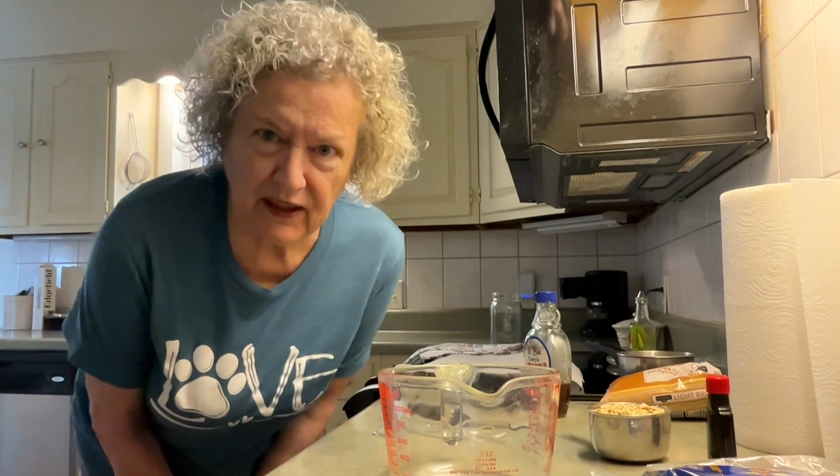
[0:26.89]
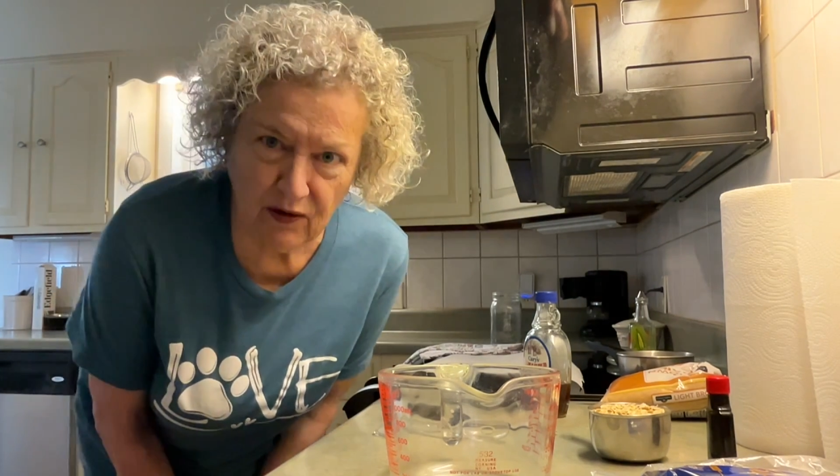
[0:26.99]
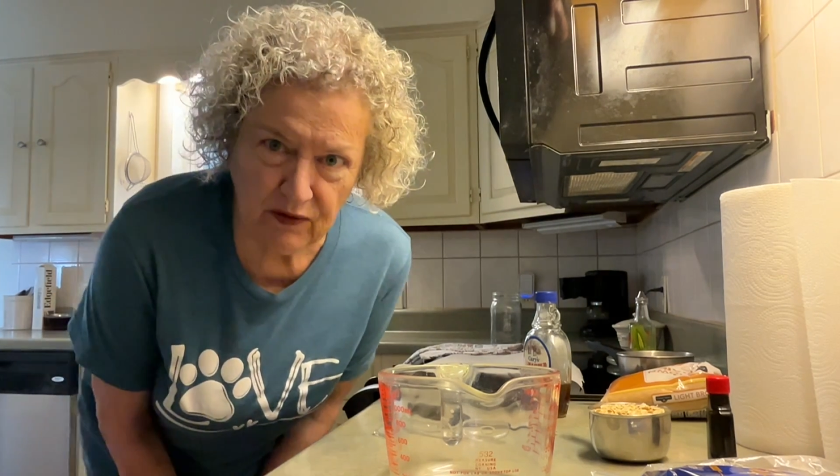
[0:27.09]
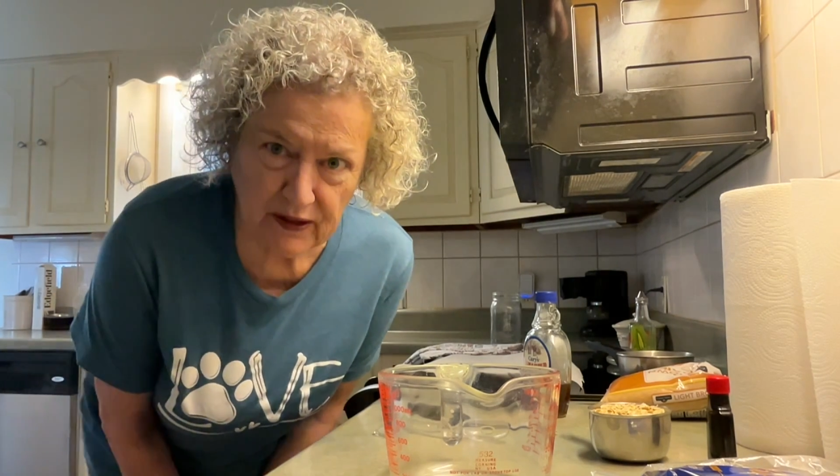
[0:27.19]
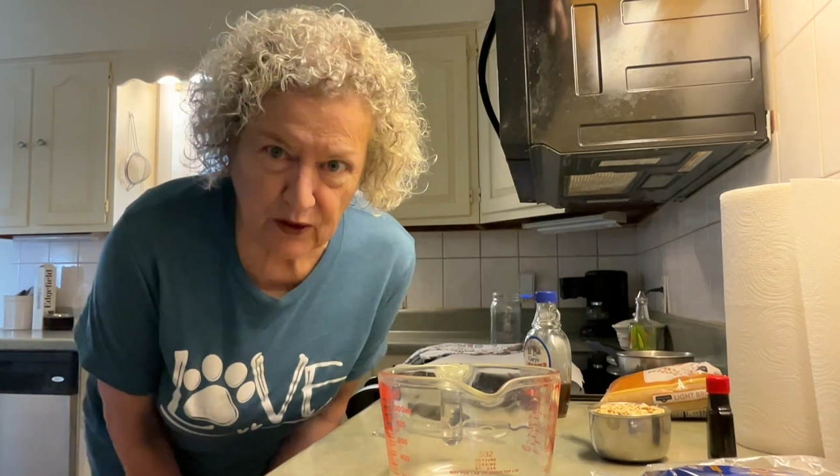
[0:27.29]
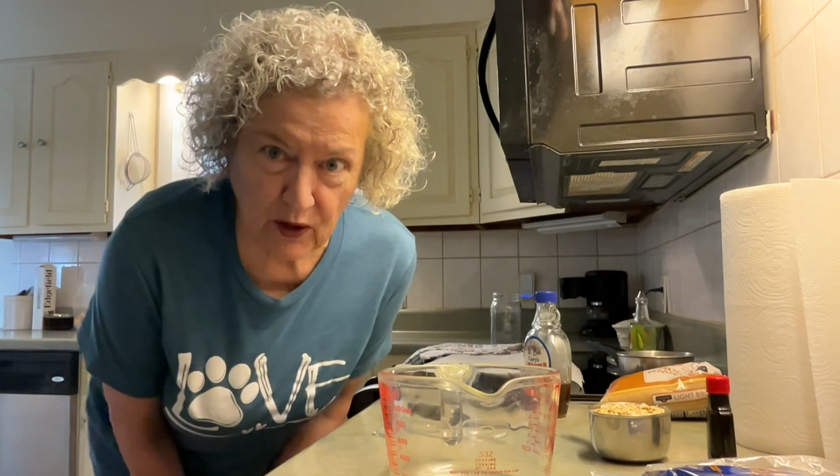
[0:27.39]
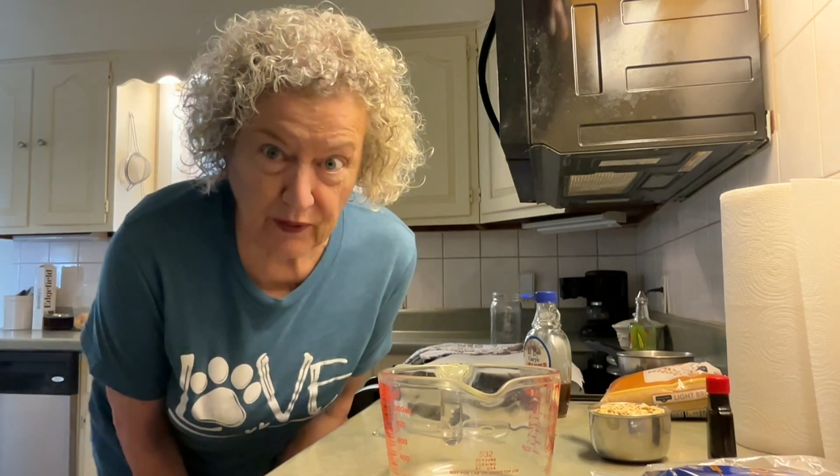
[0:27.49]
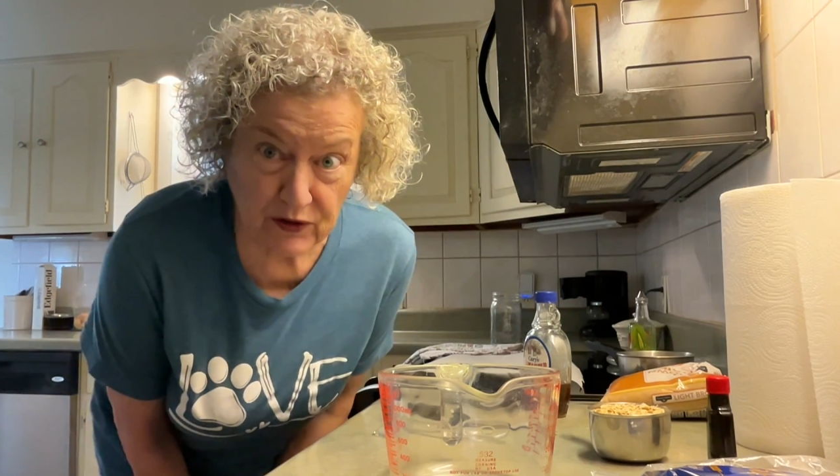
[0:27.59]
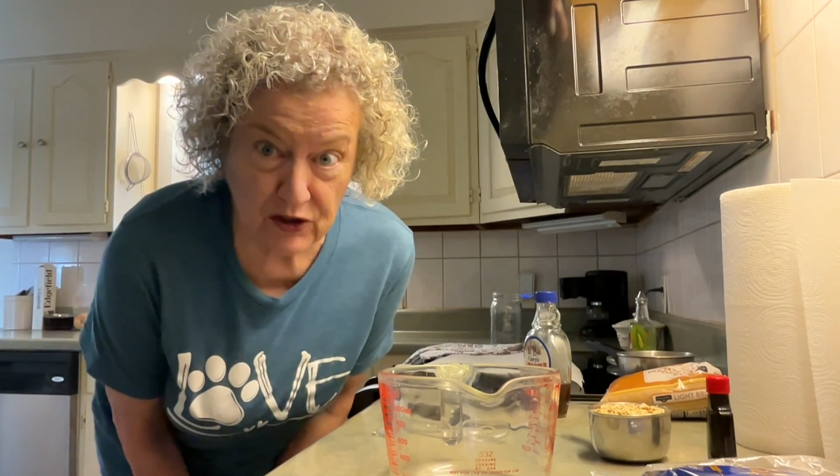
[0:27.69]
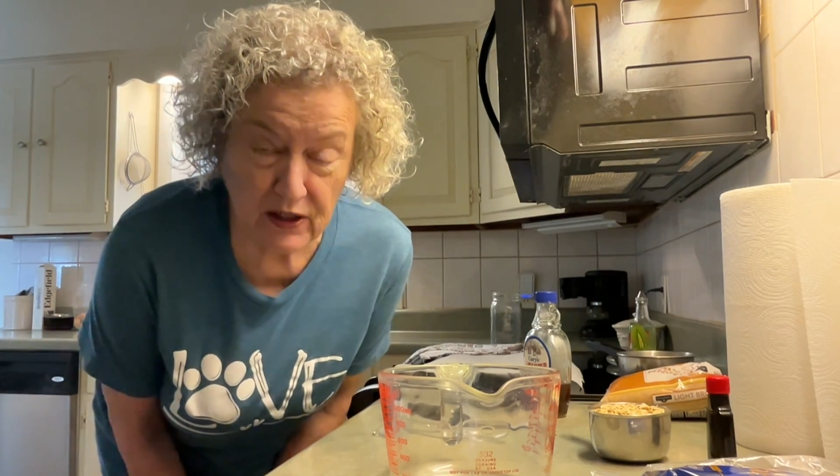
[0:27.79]
over here on
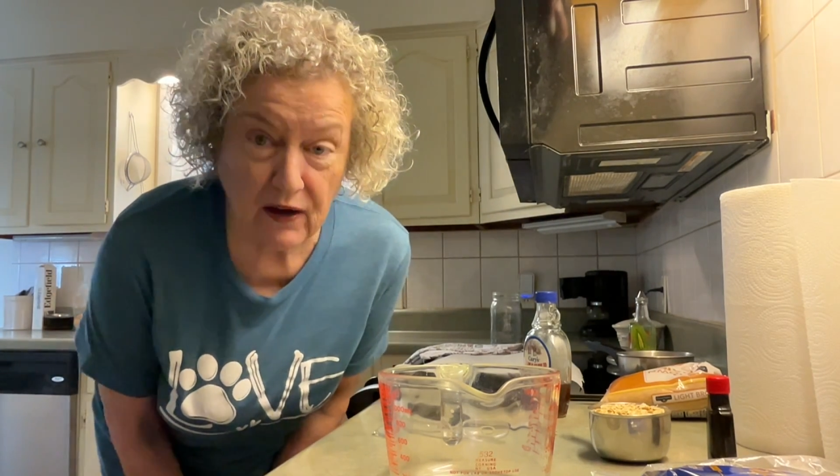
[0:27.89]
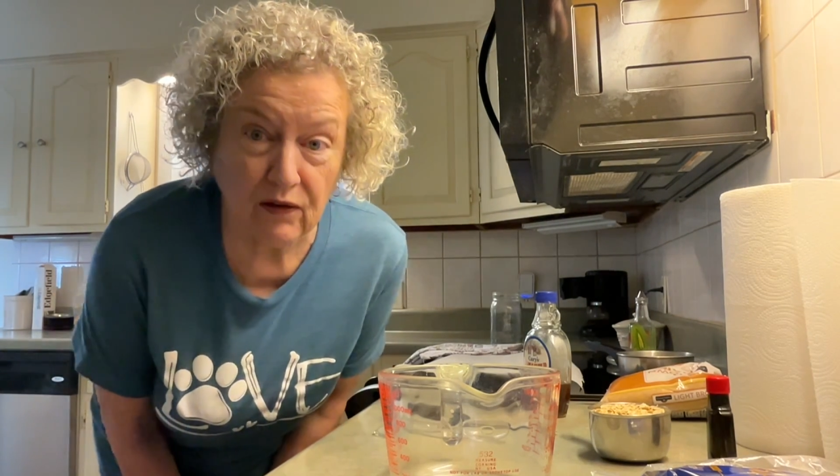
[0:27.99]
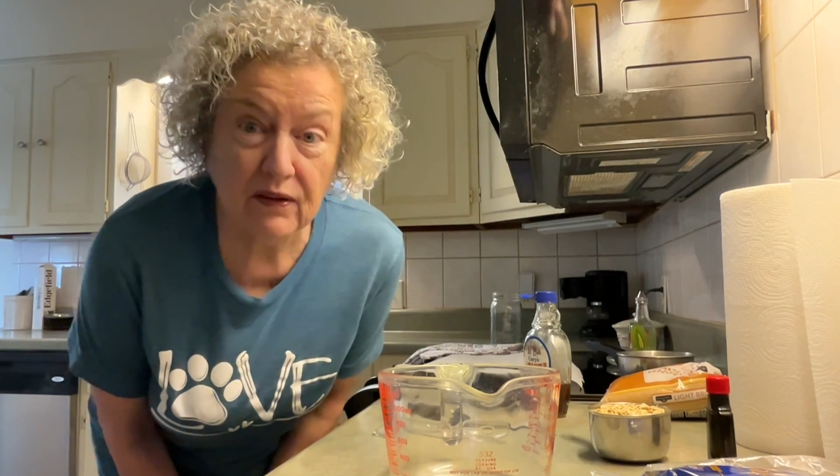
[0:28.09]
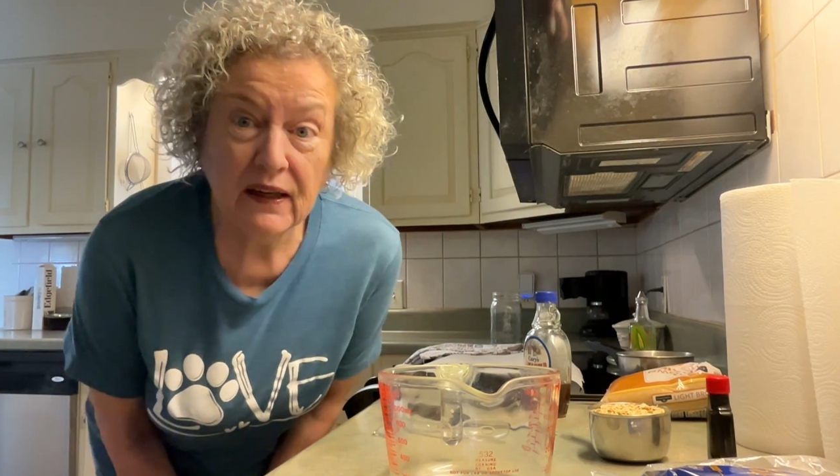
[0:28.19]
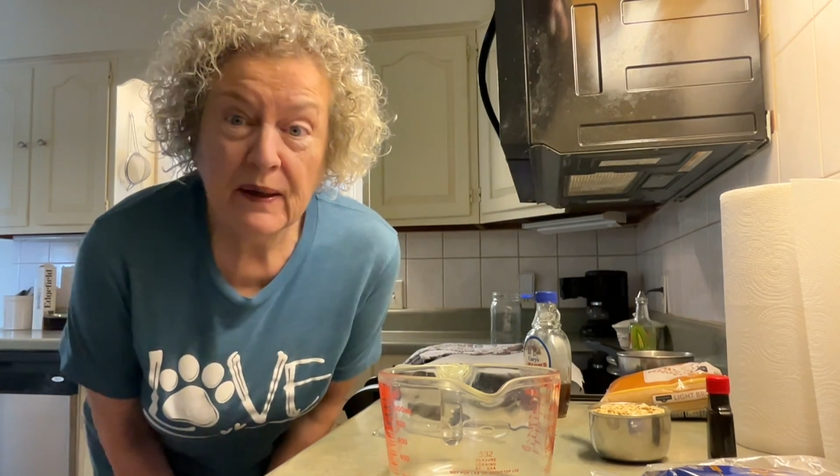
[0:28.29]
the stove.